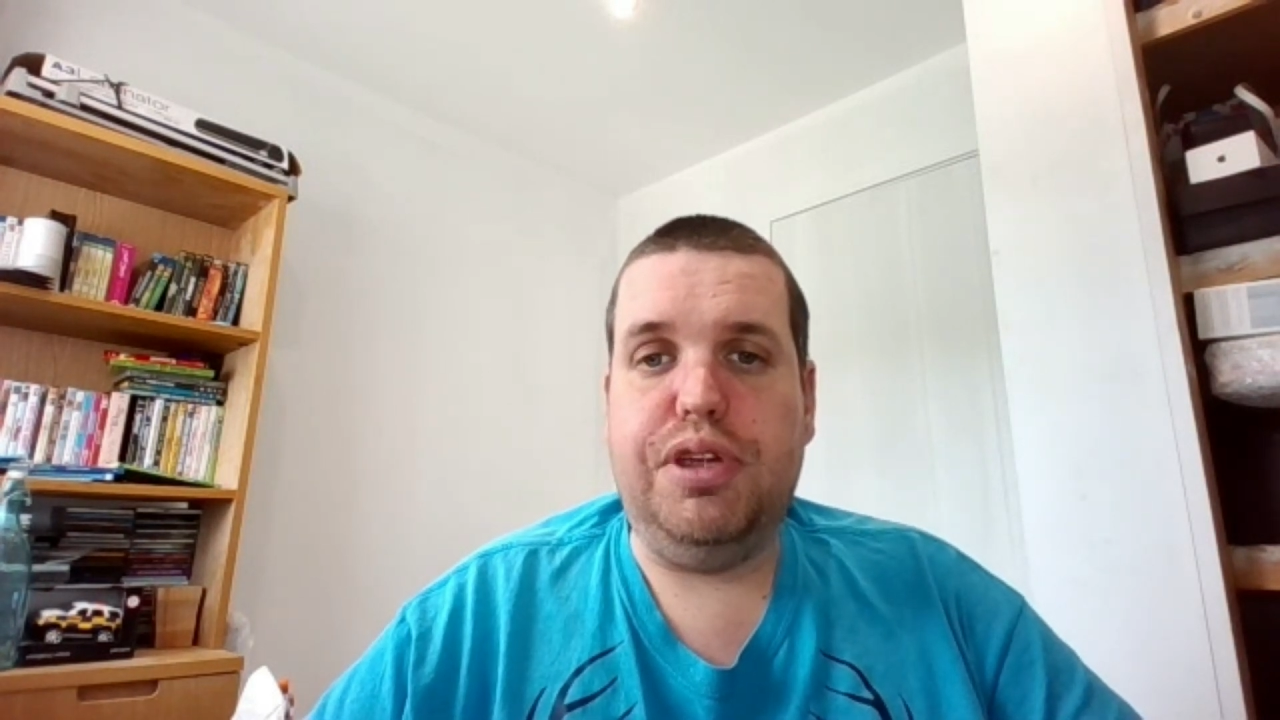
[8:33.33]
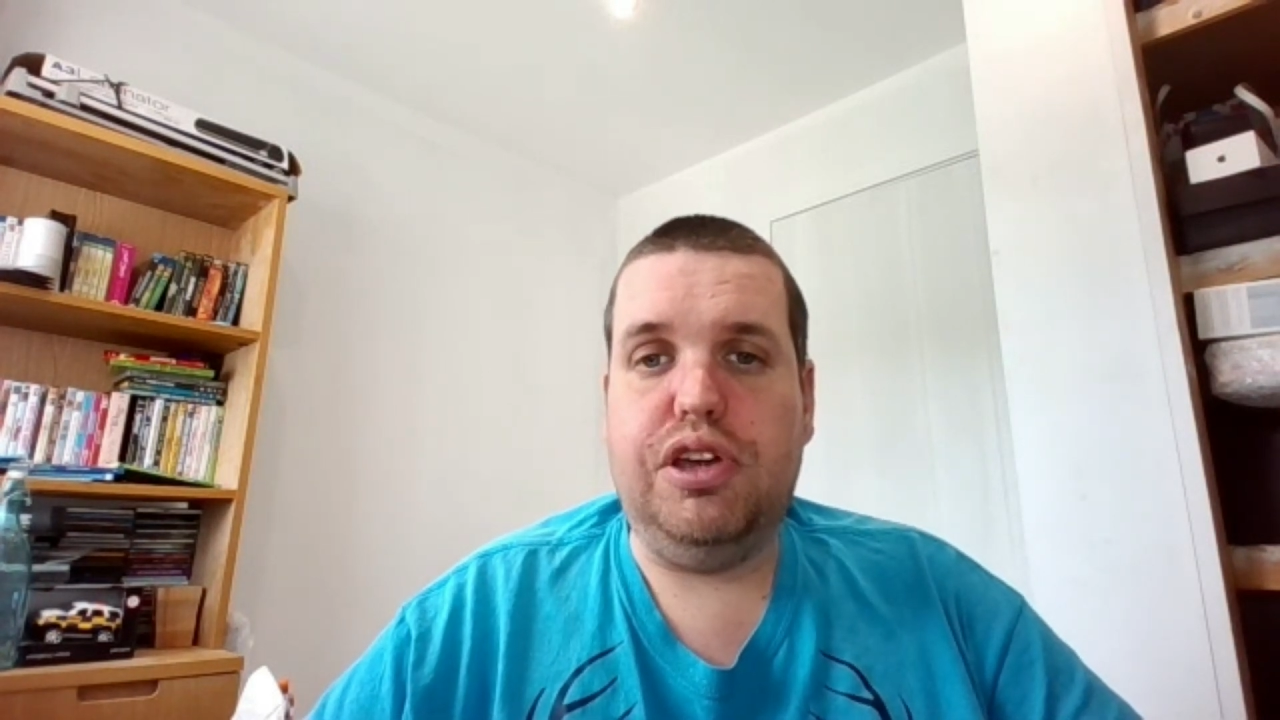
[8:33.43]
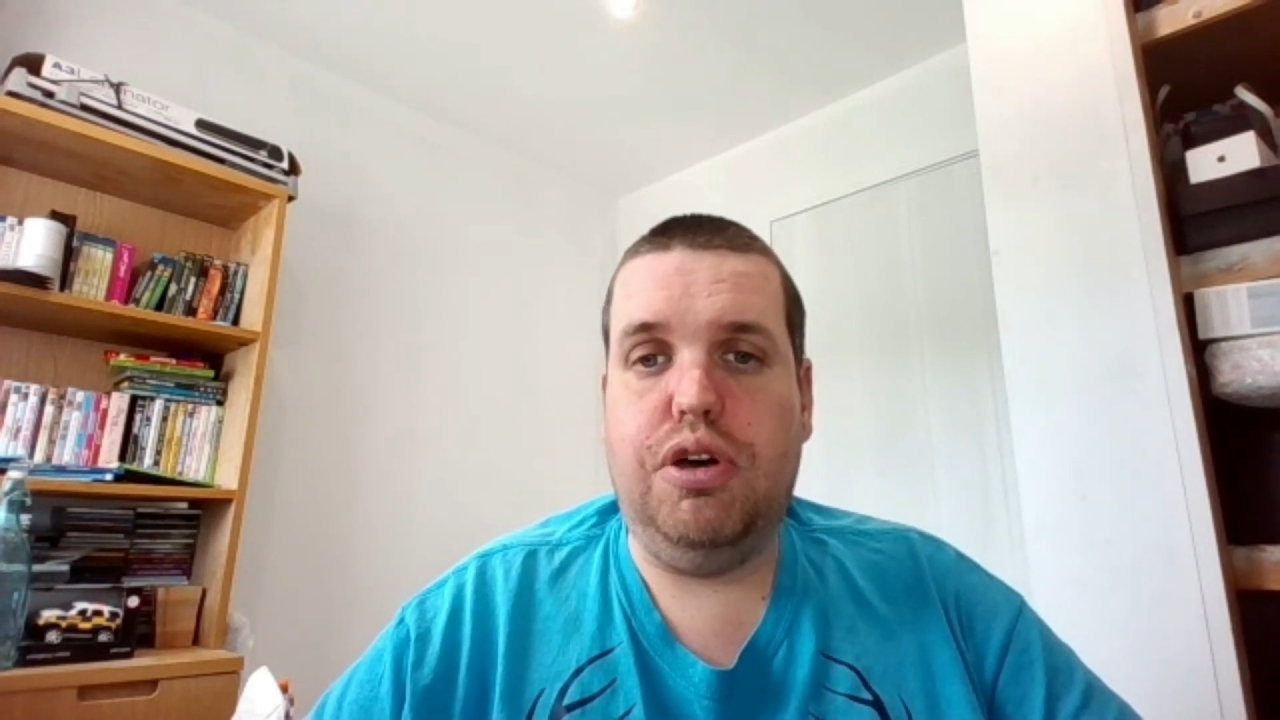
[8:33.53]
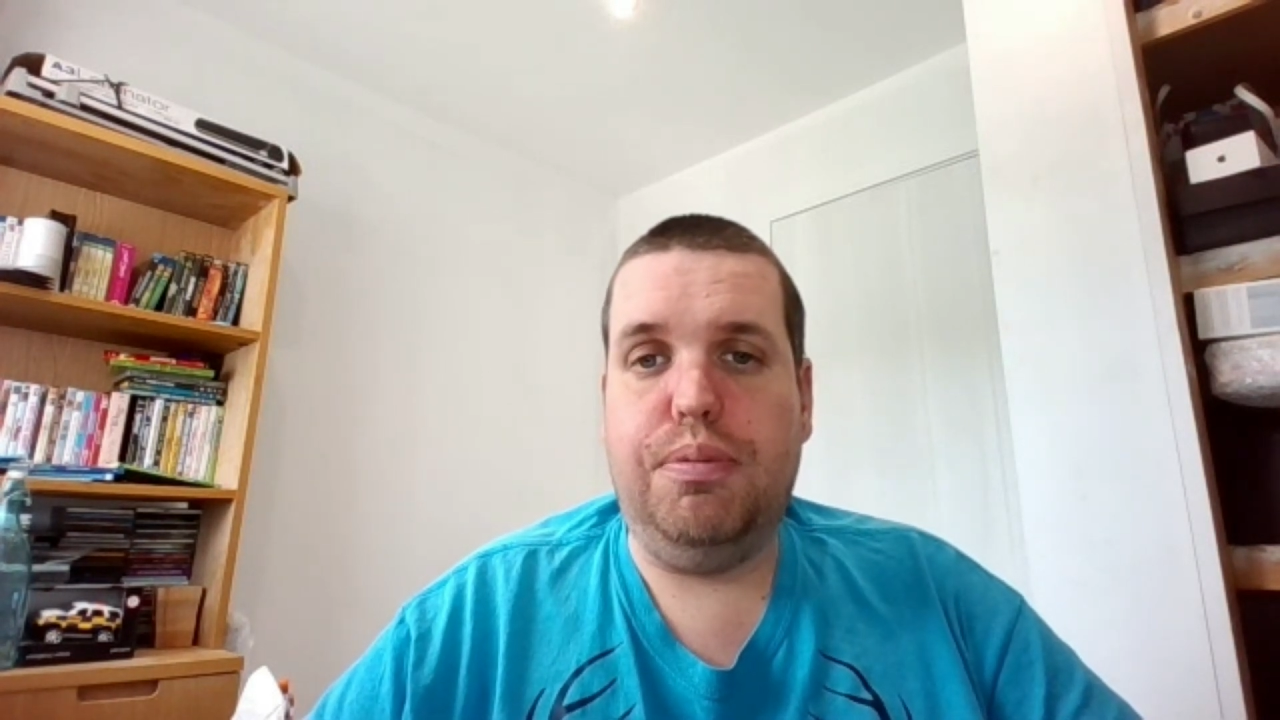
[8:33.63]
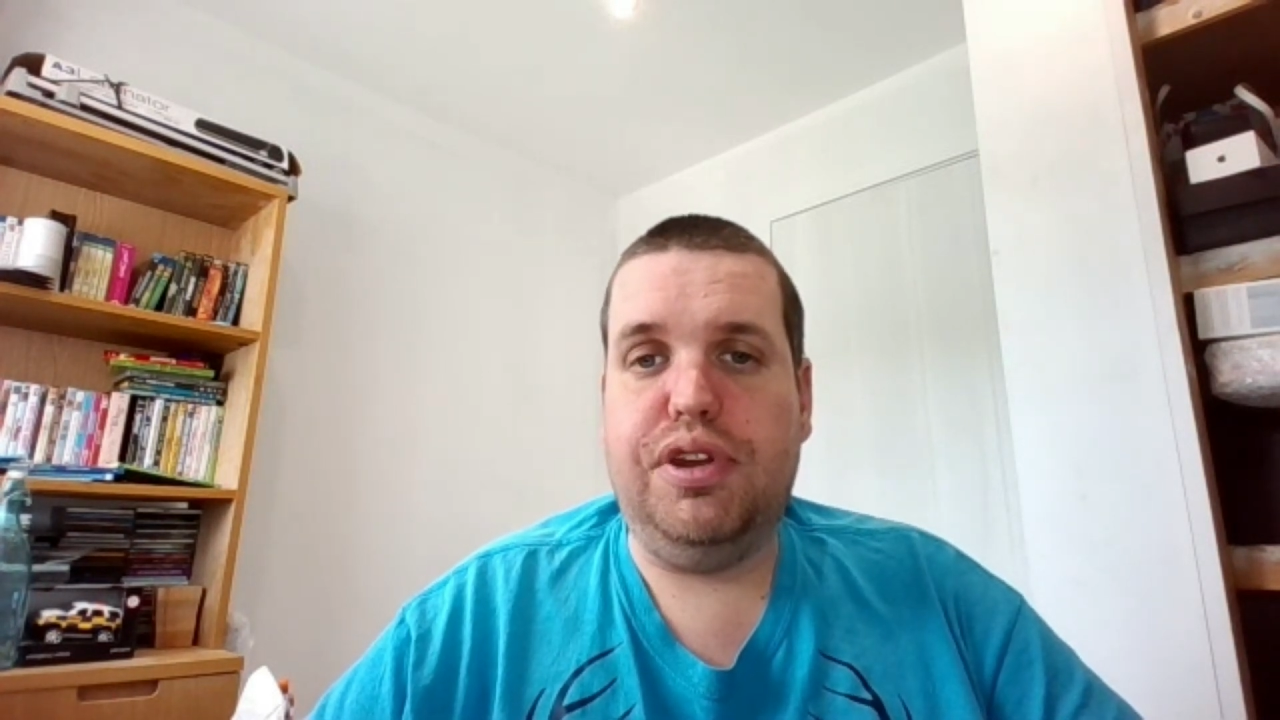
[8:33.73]
a
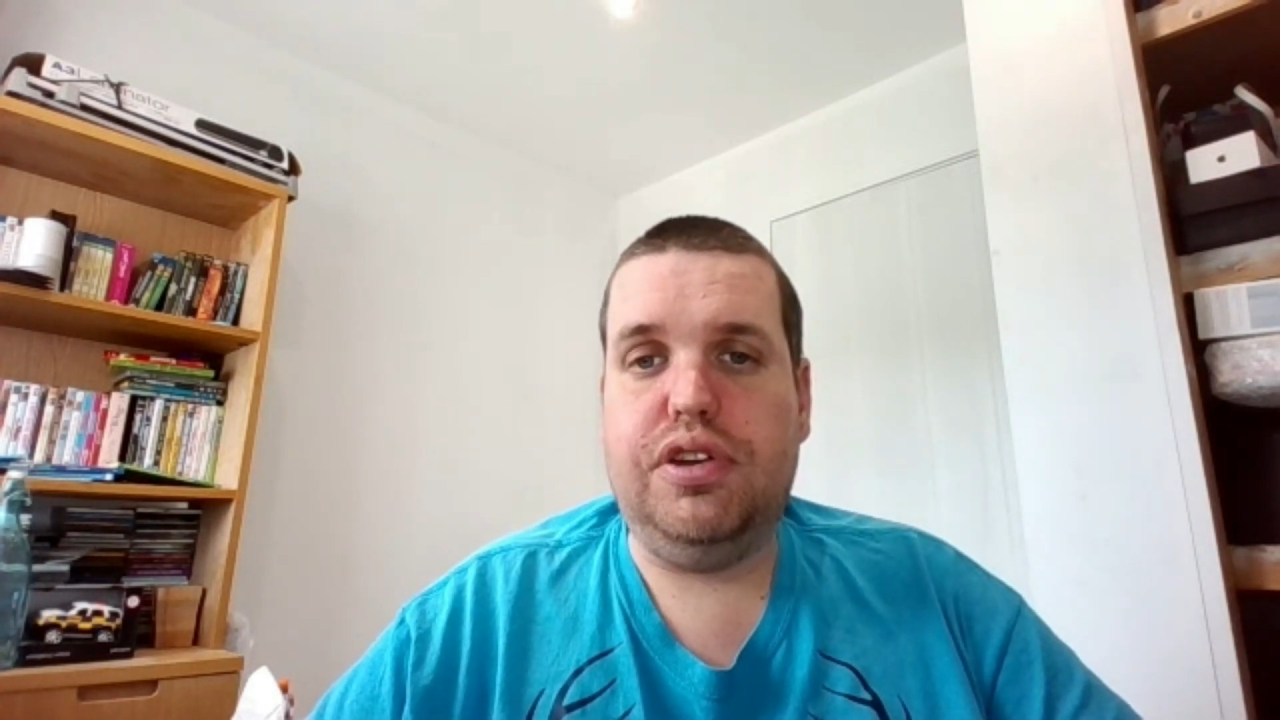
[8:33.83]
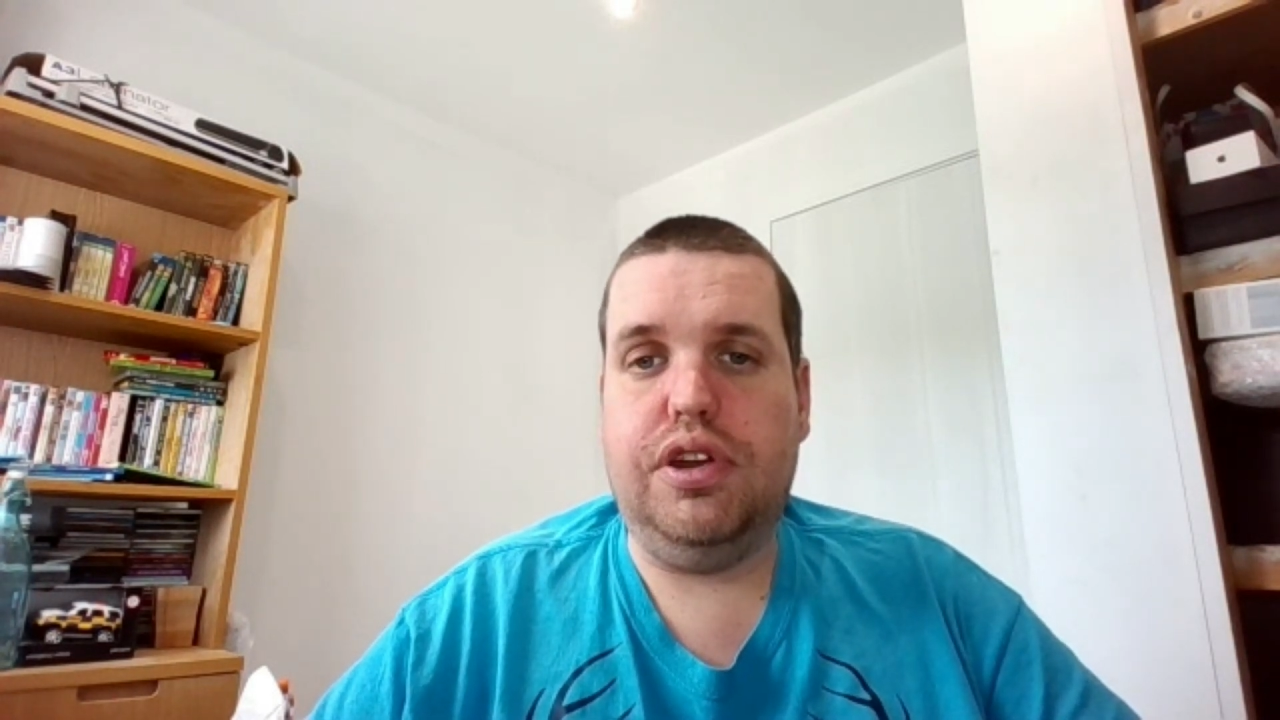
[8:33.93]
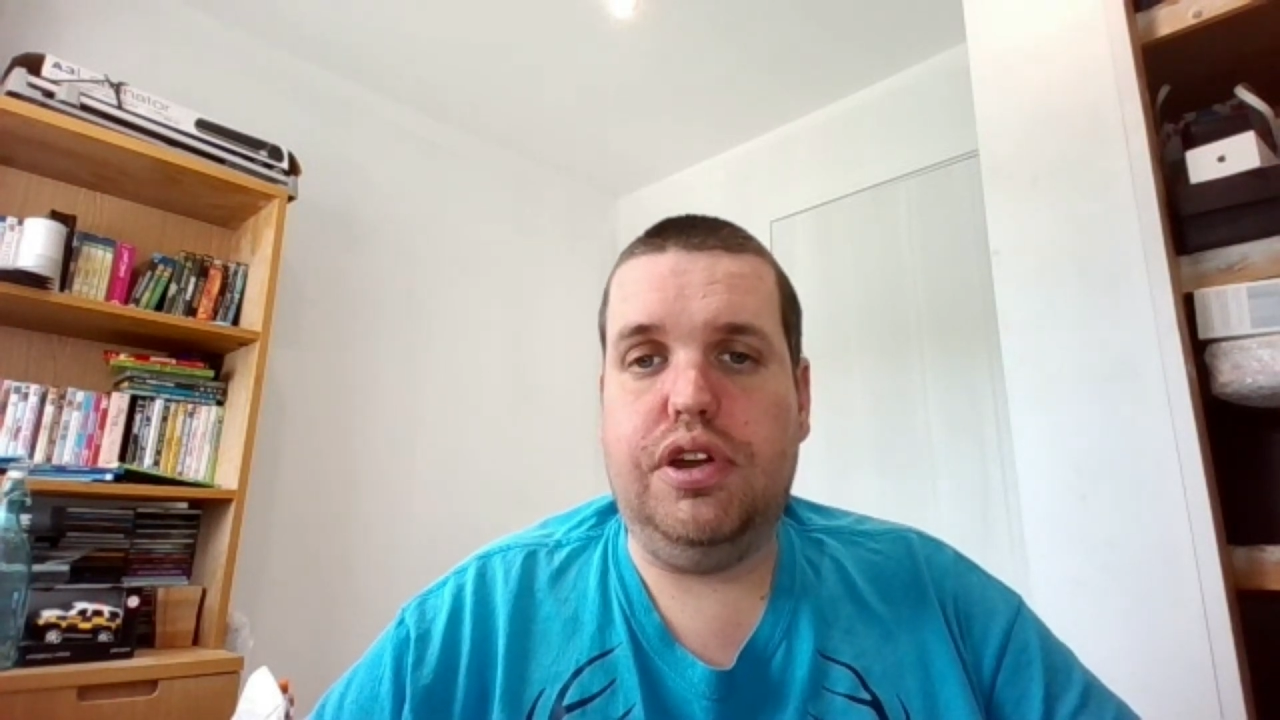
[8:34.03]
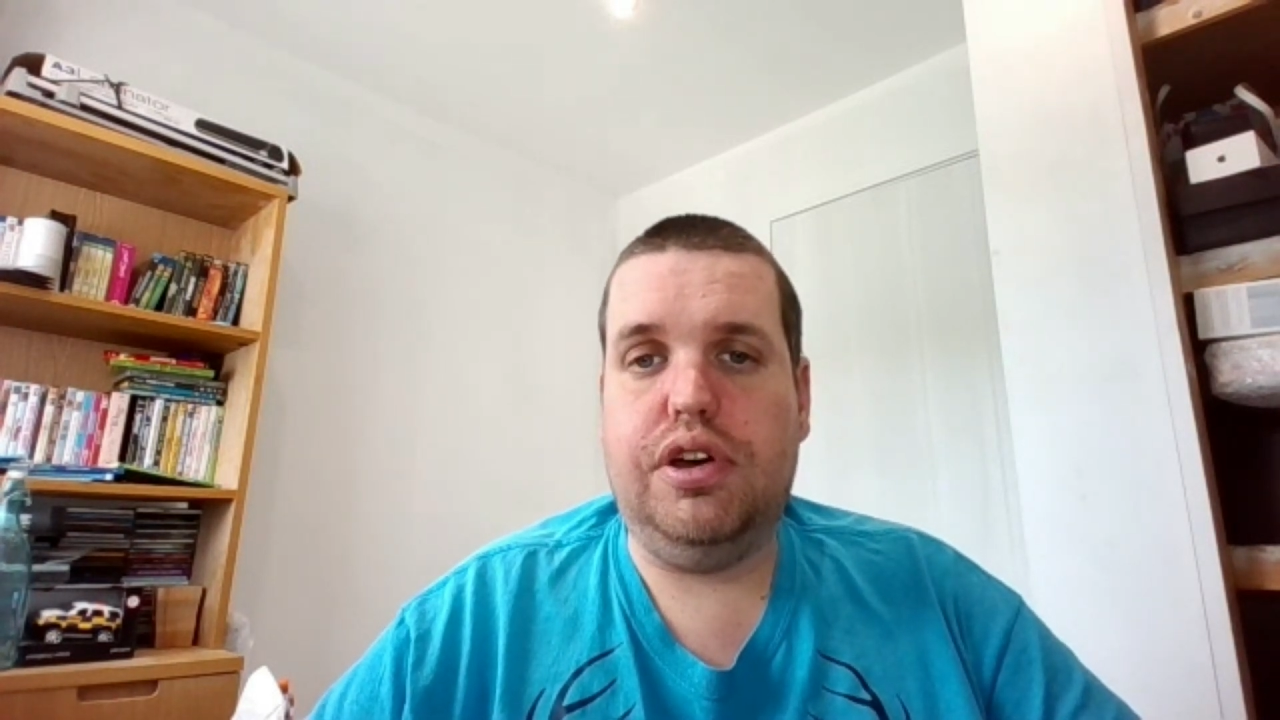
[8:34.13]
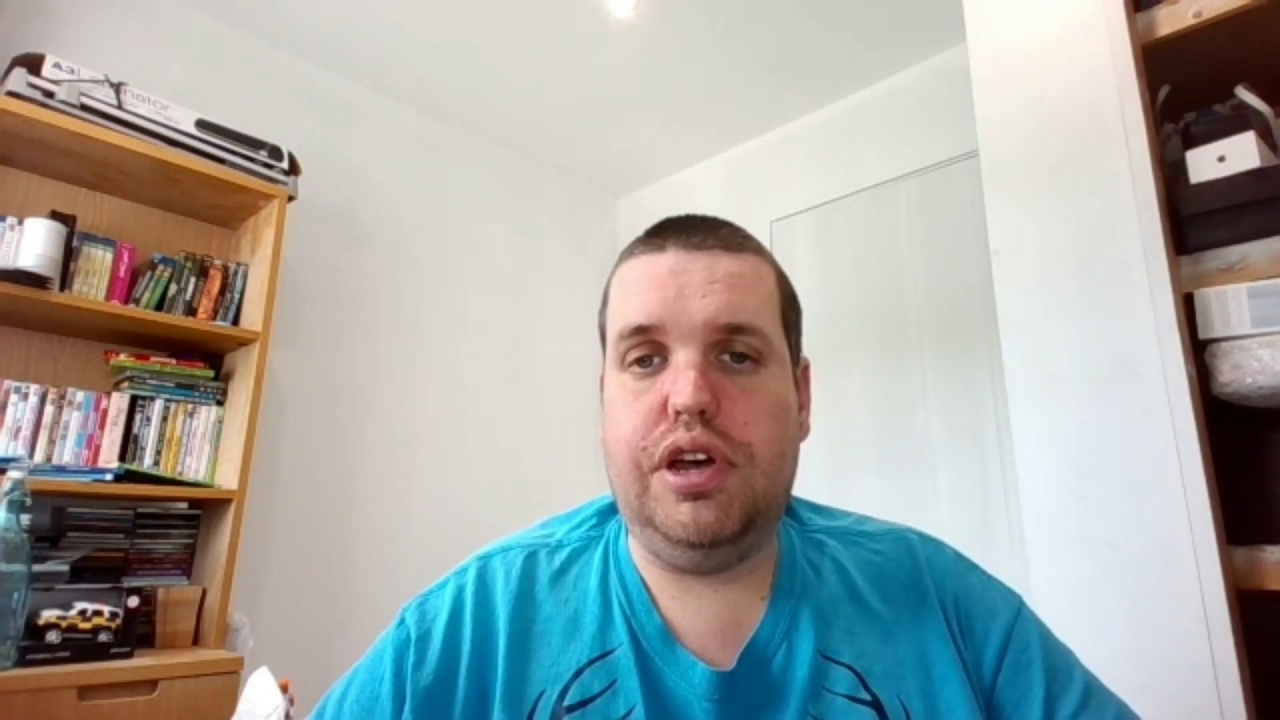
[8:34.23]
comment and I'll